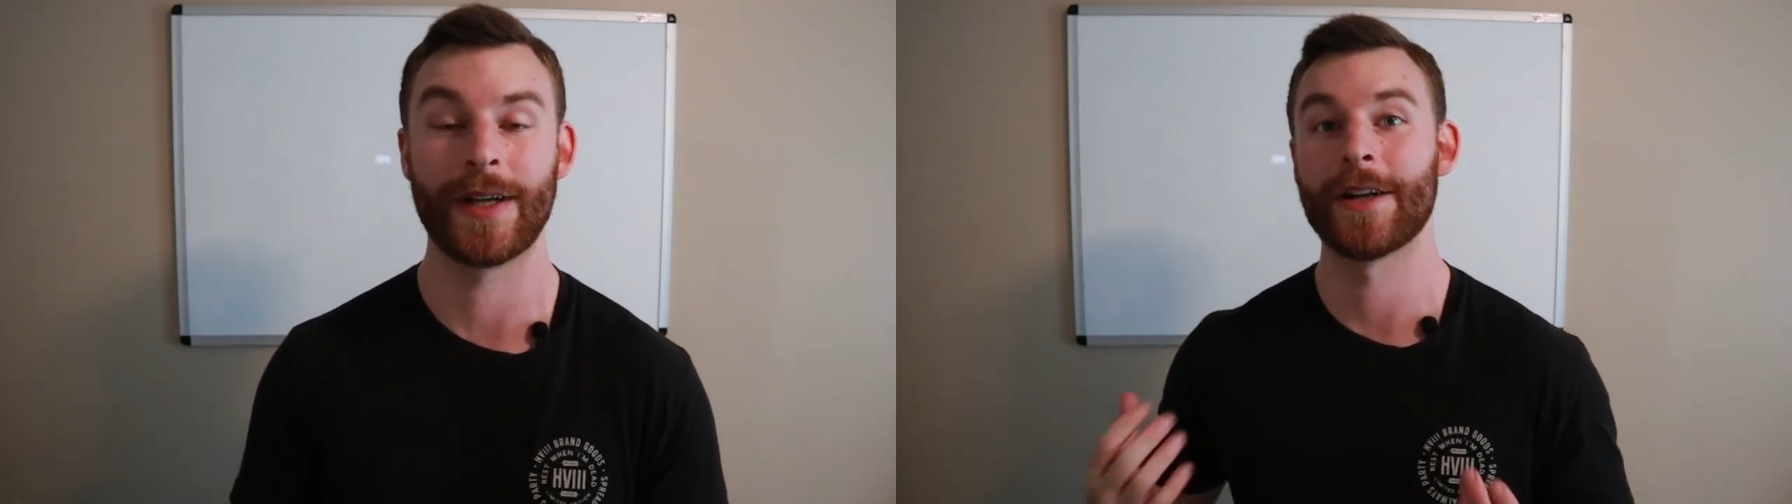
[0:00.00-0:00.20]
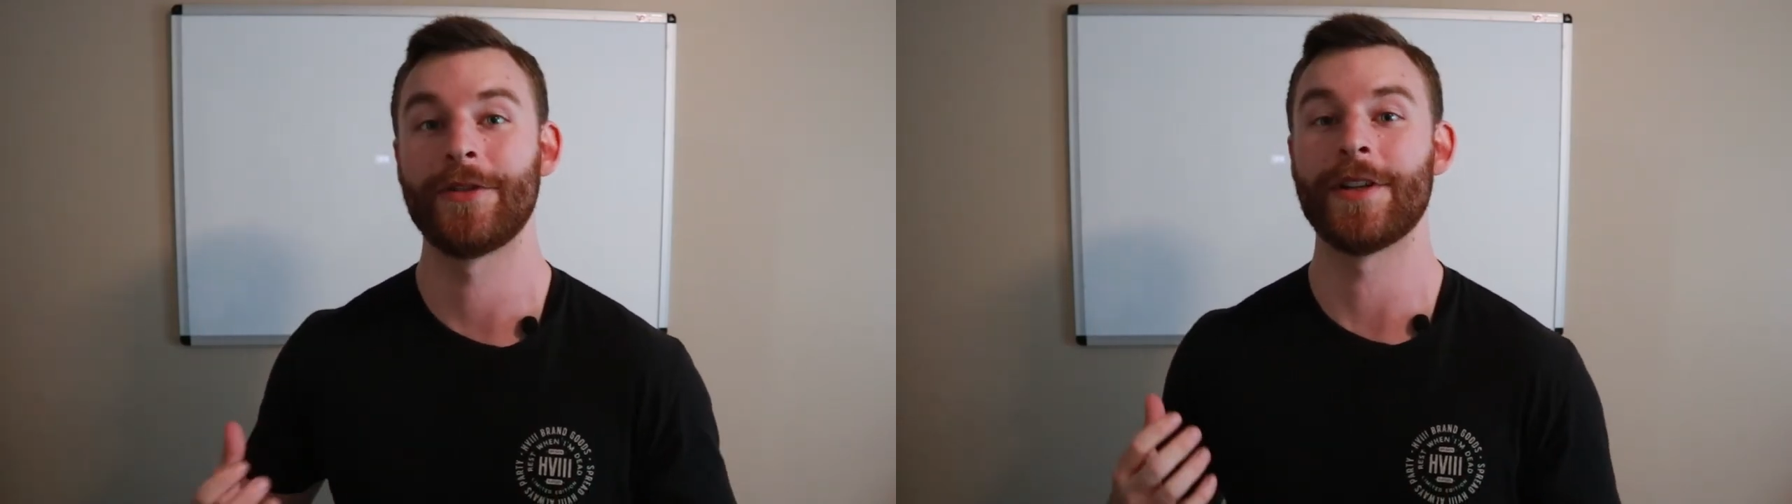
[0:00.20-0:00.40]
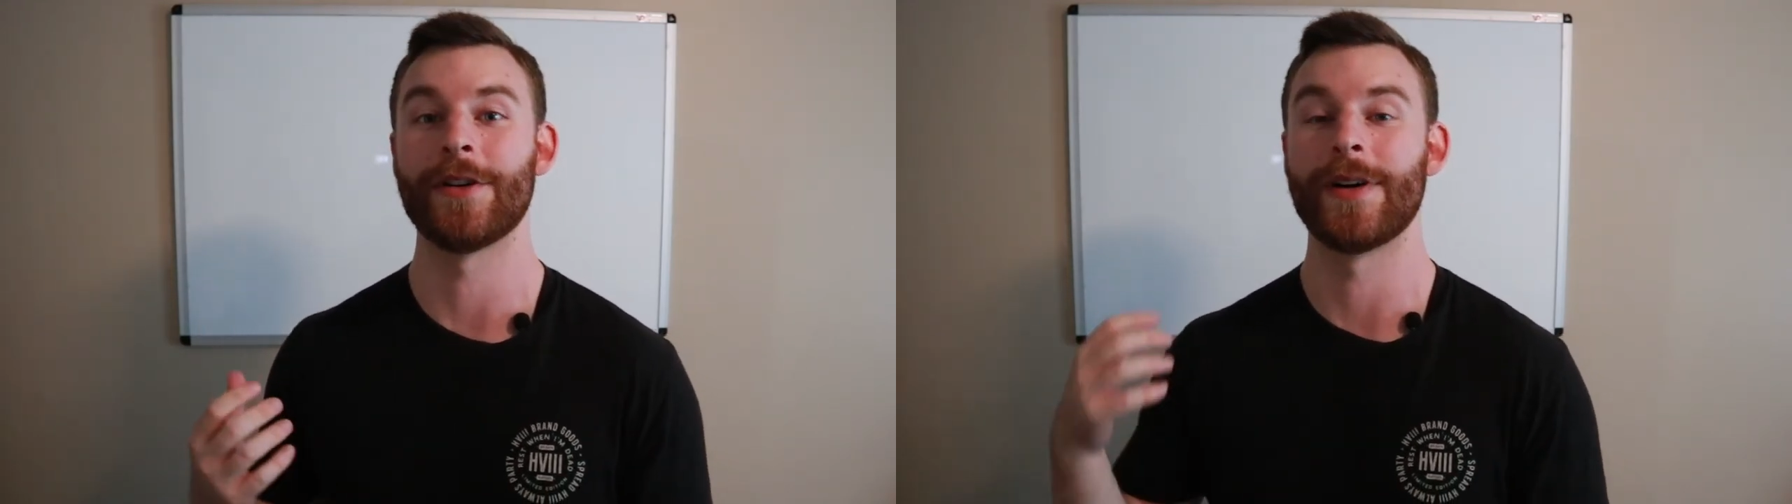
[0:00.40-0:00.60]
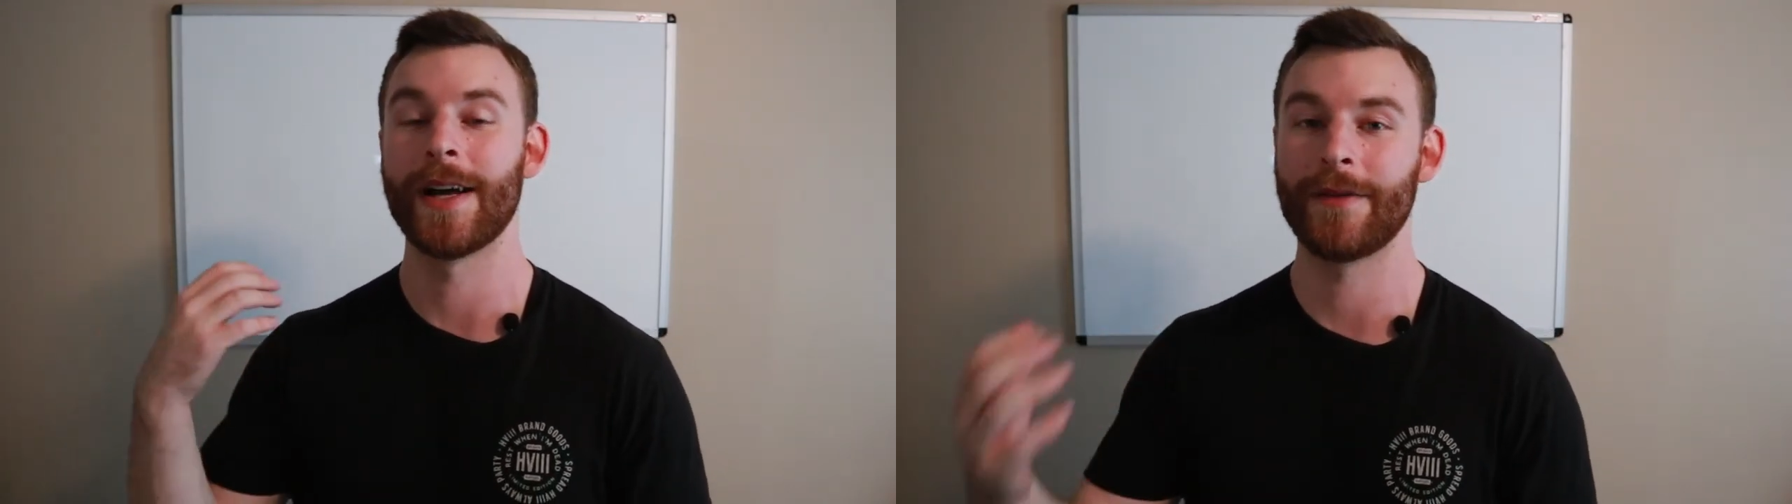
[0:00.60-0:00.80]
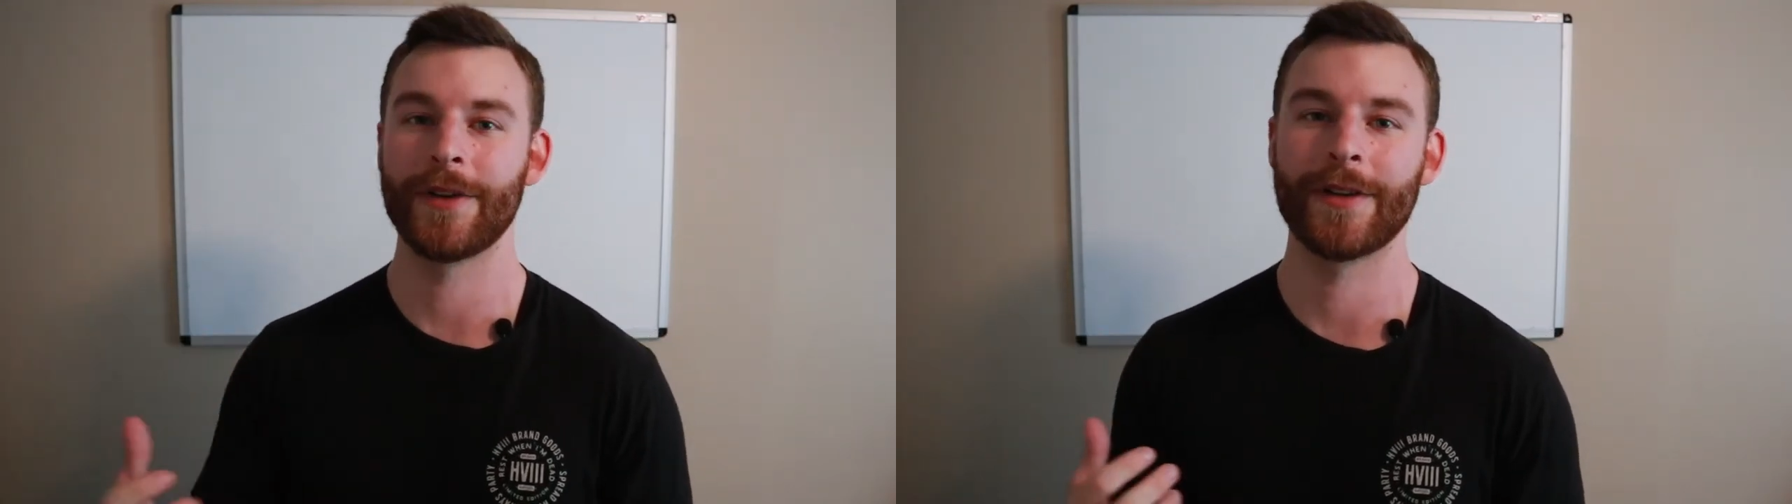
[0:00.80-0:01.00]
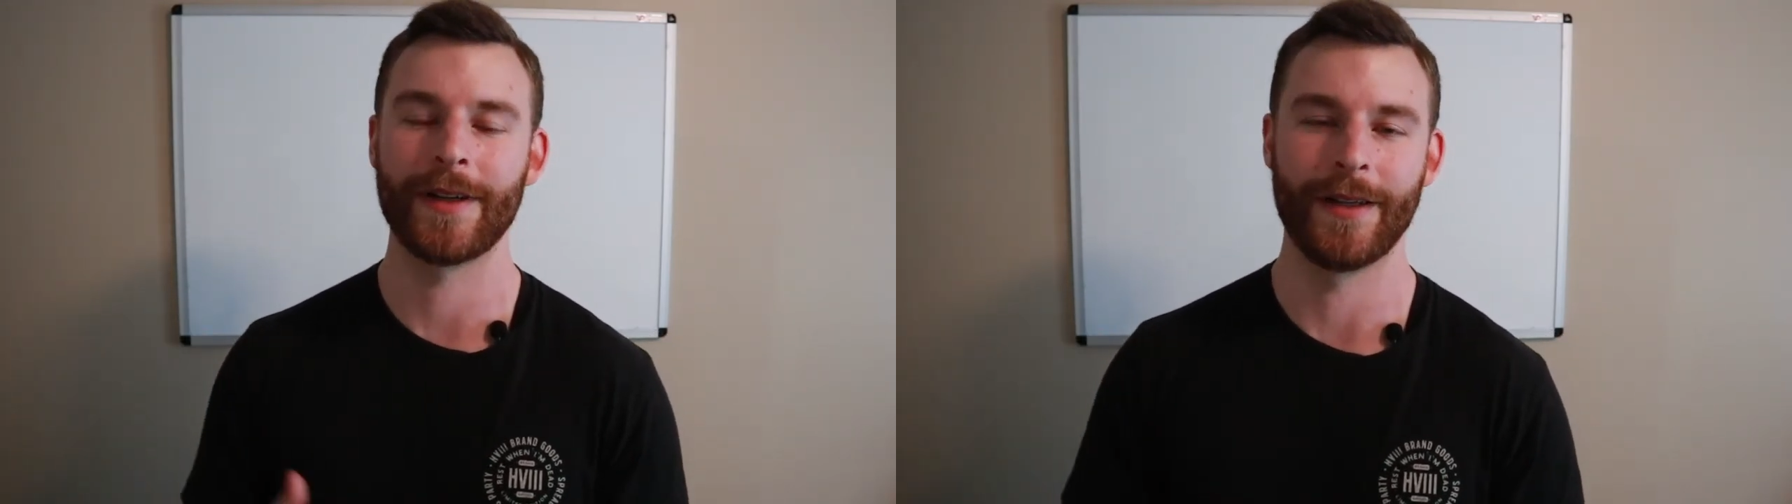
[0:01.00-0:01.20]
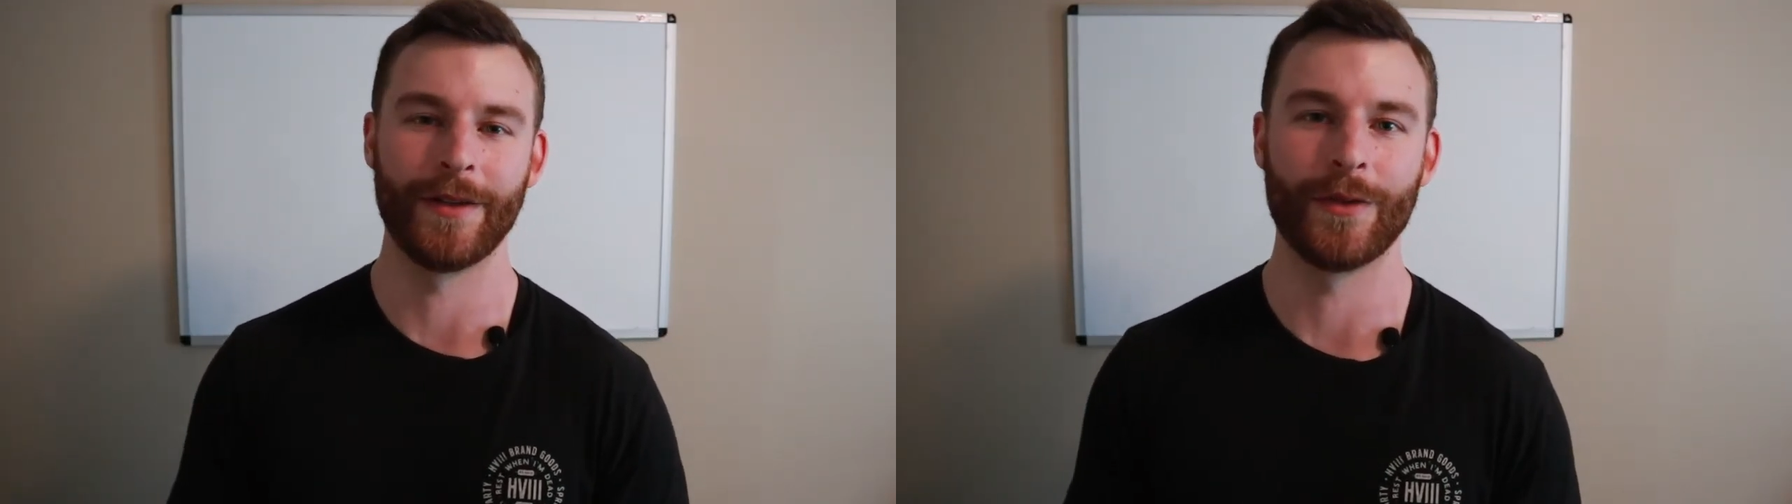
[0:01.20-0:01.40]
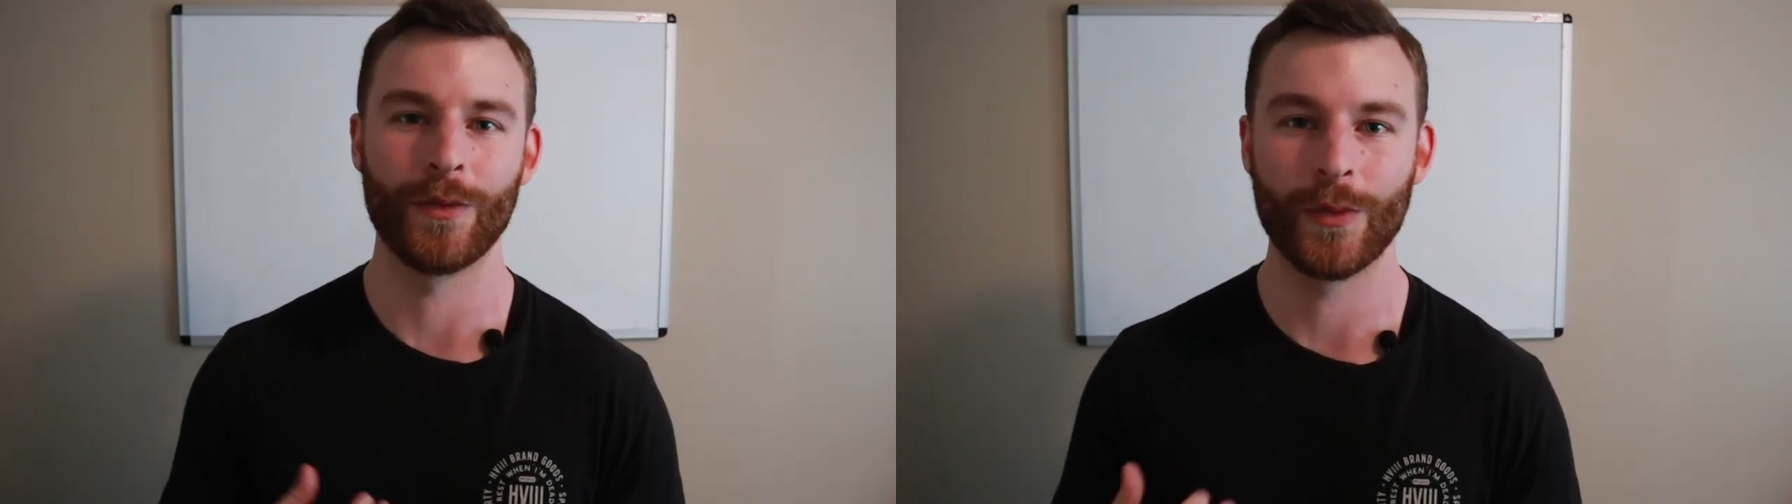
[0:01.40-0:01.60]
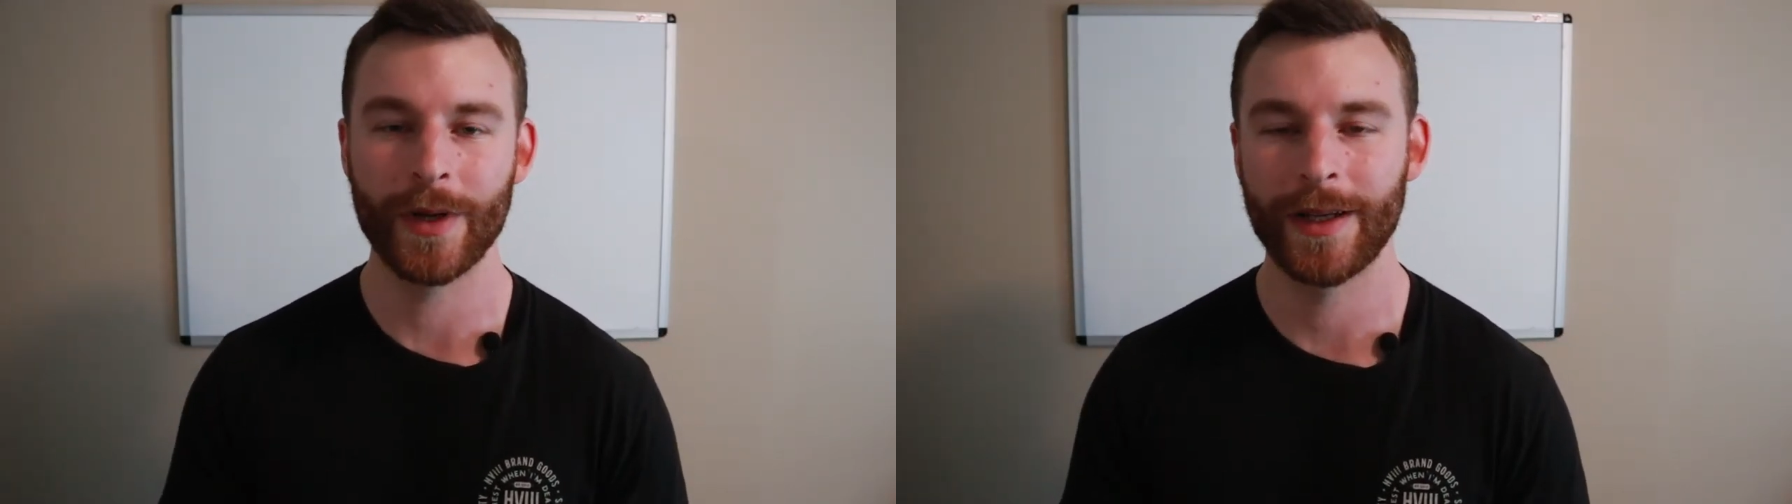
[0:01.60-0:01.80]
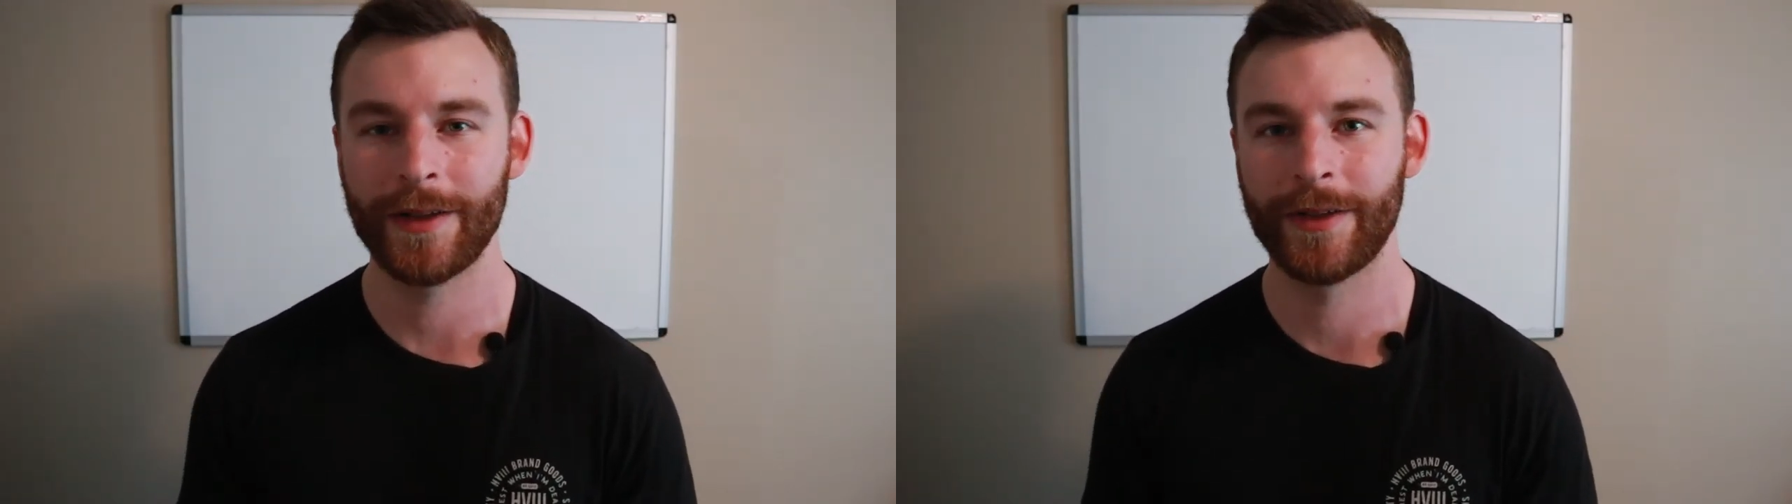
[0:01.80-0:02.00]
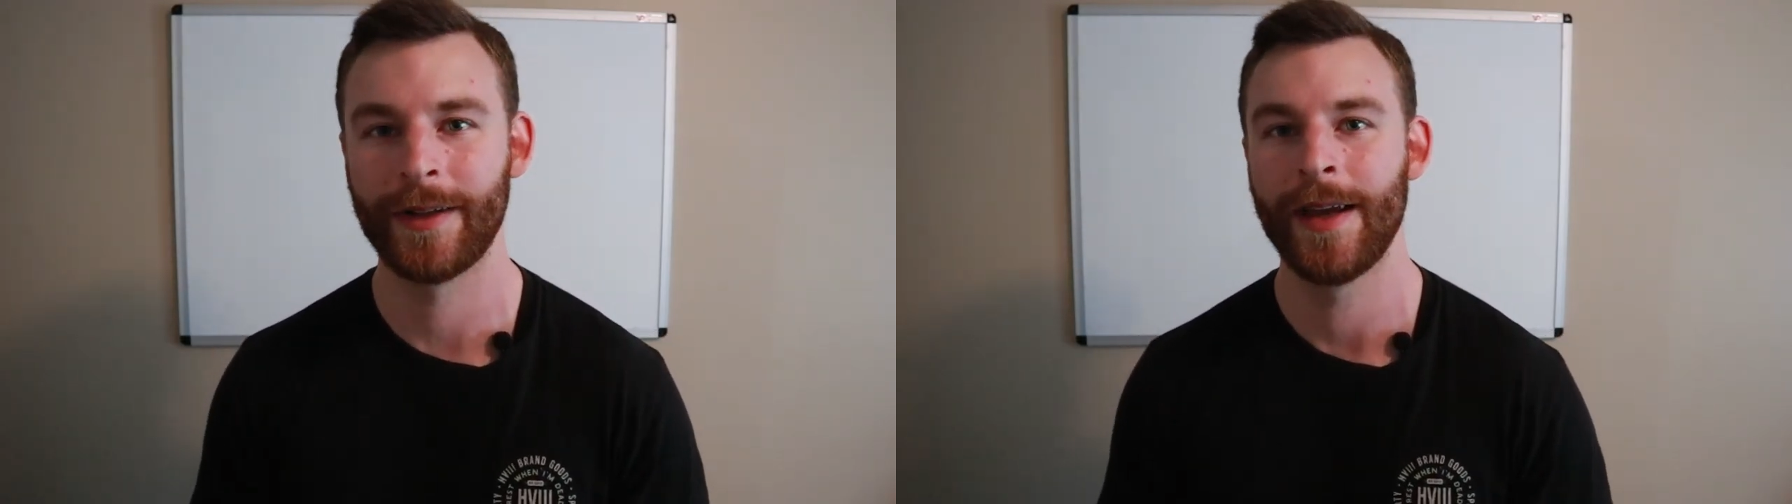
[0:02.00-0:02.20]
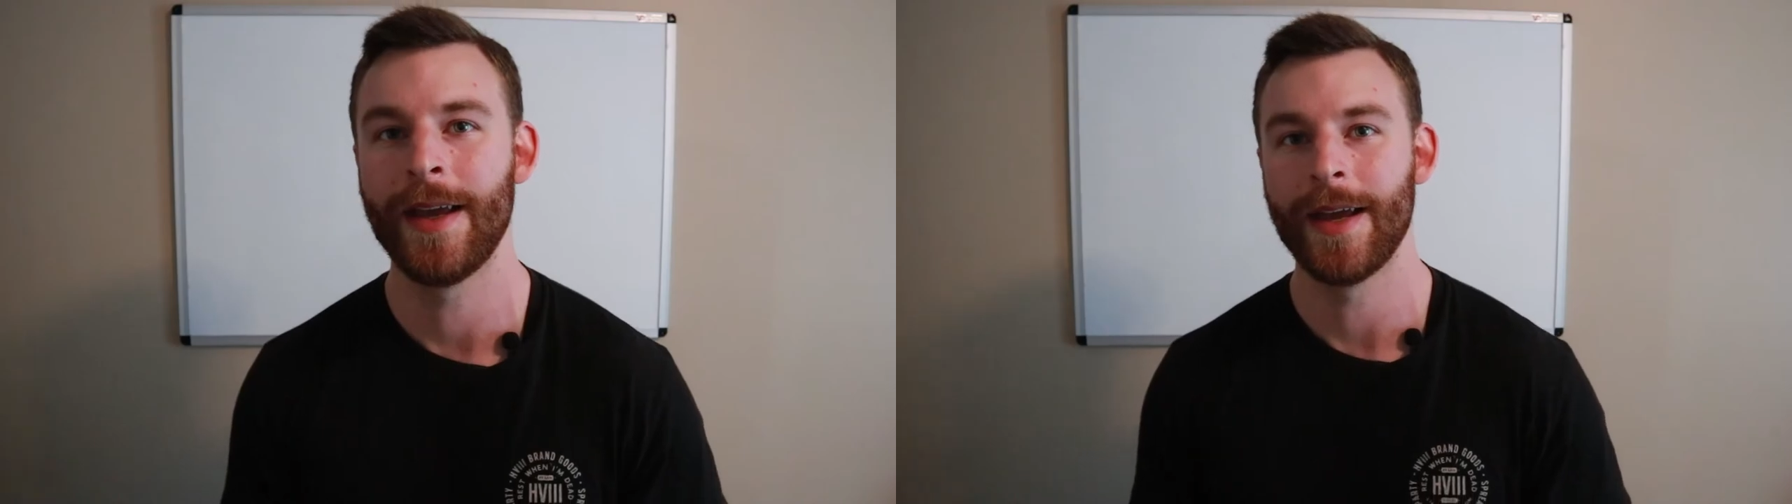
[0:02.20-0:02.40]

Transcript: to actually go heavier in weights,